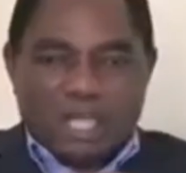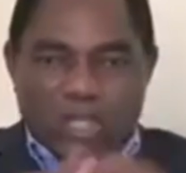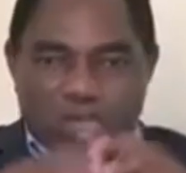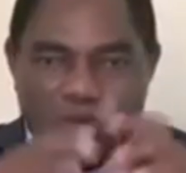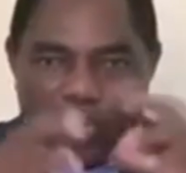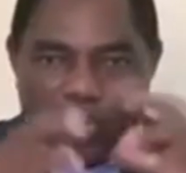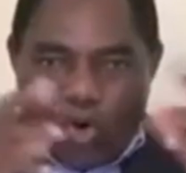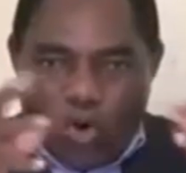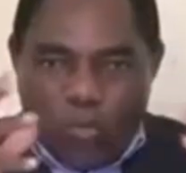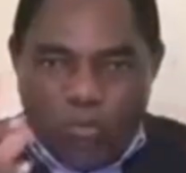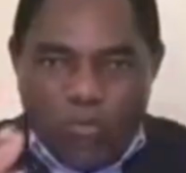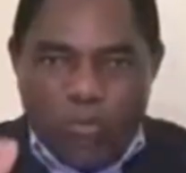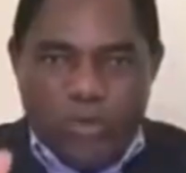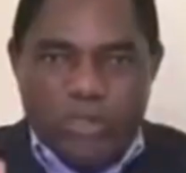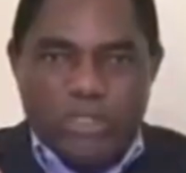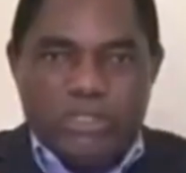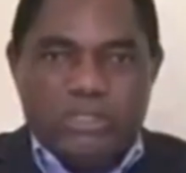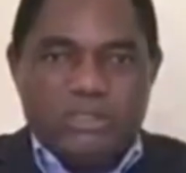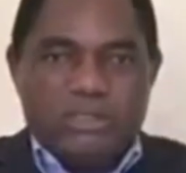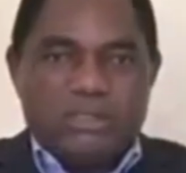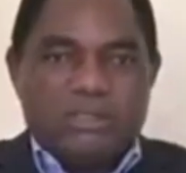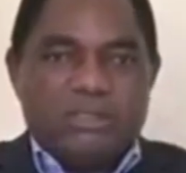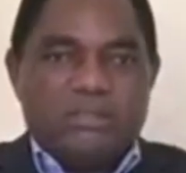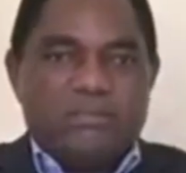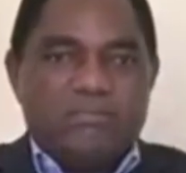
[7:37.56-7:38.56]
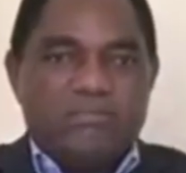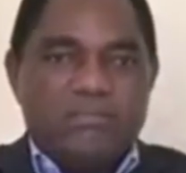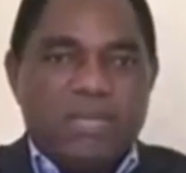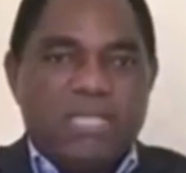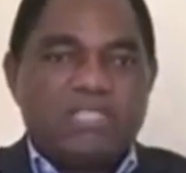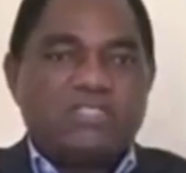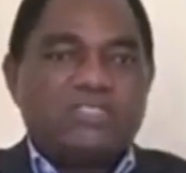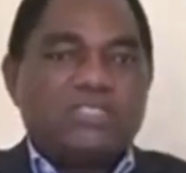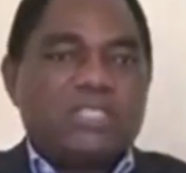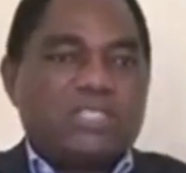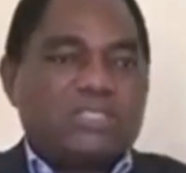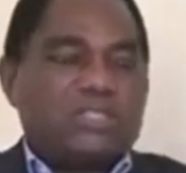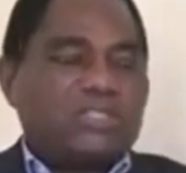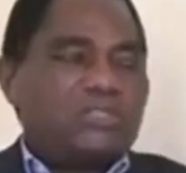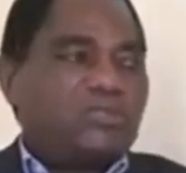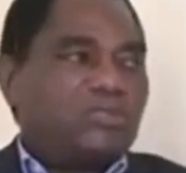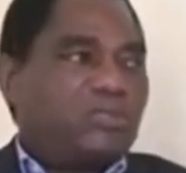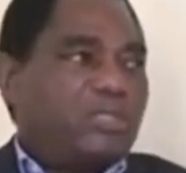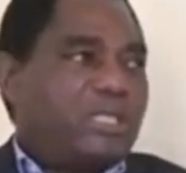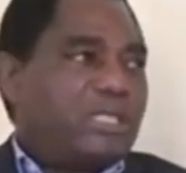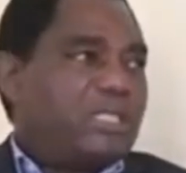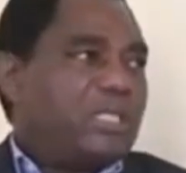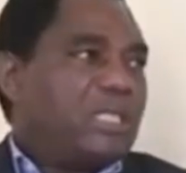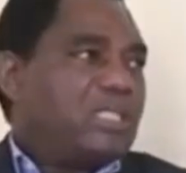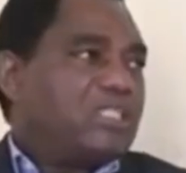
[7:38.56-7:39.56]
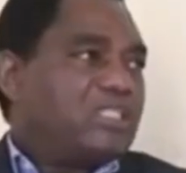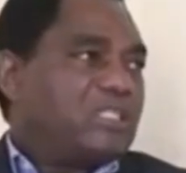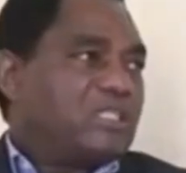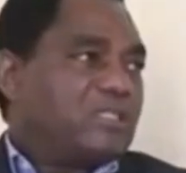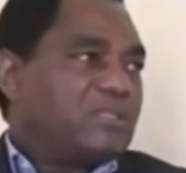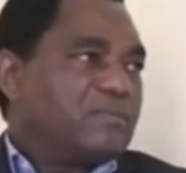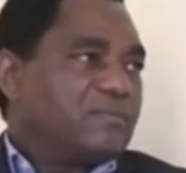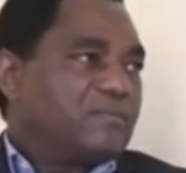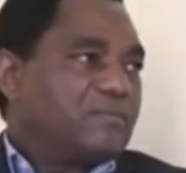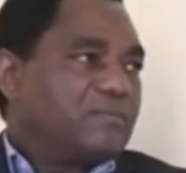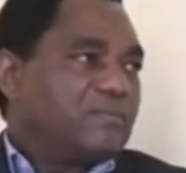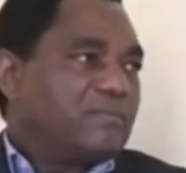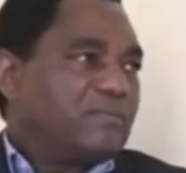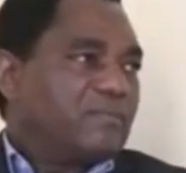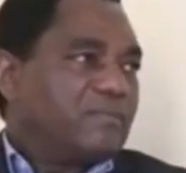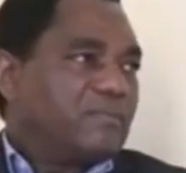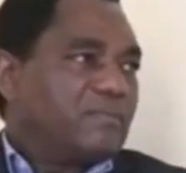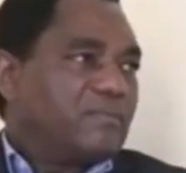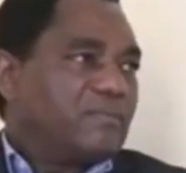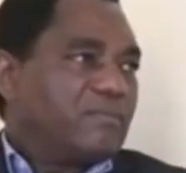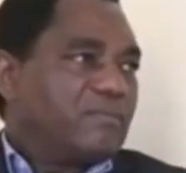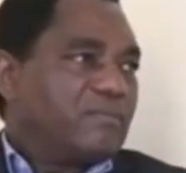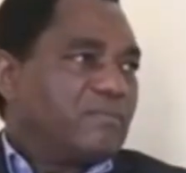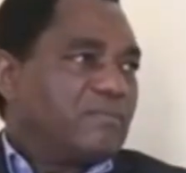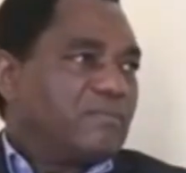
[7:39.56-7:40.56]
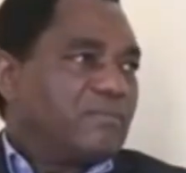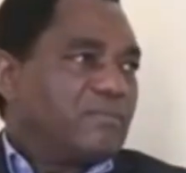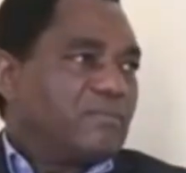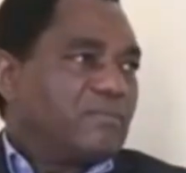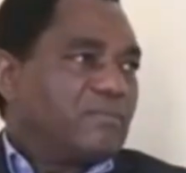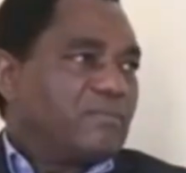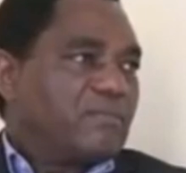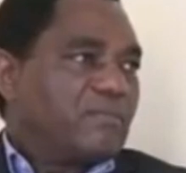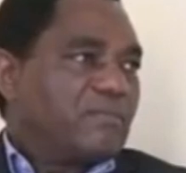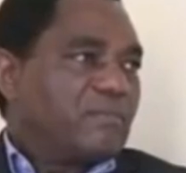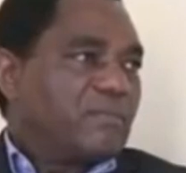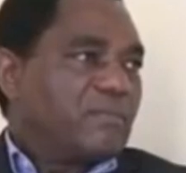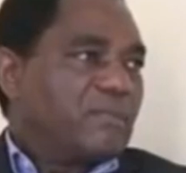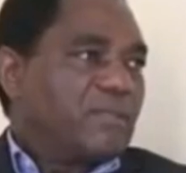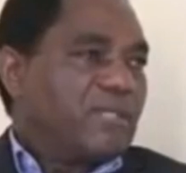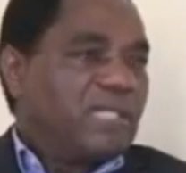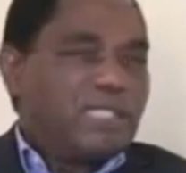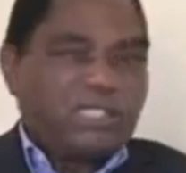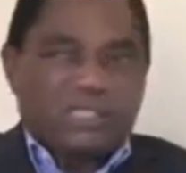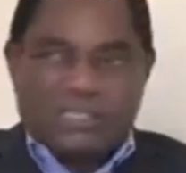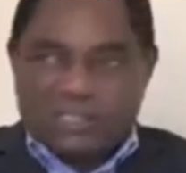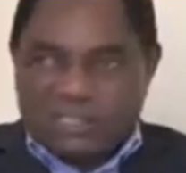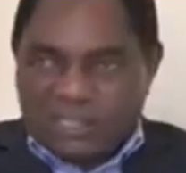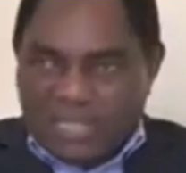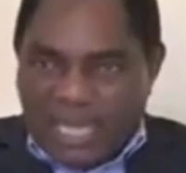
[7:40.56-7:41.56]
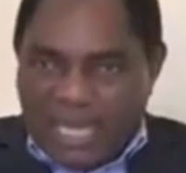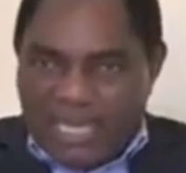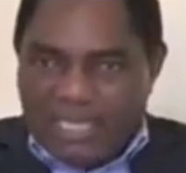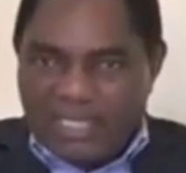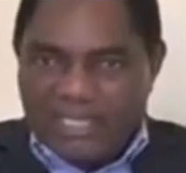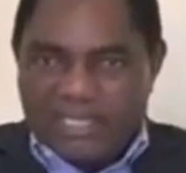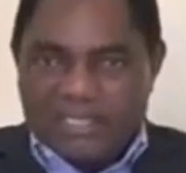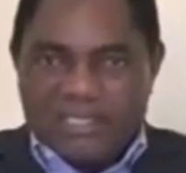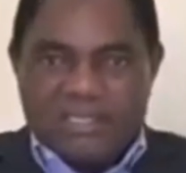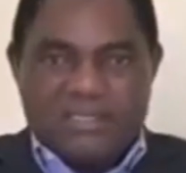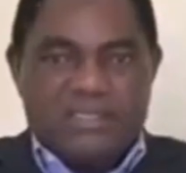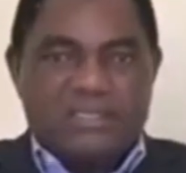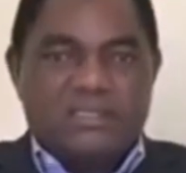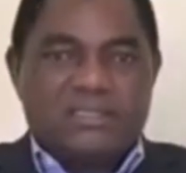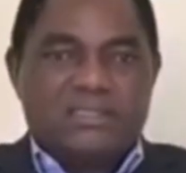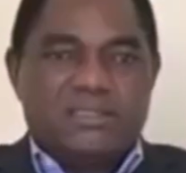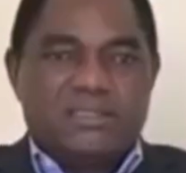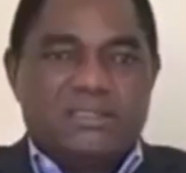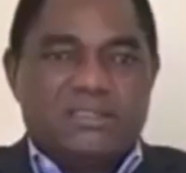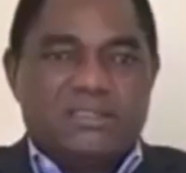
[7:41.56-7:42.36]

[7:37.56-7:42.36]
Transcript: a common message to the nation, it's signed,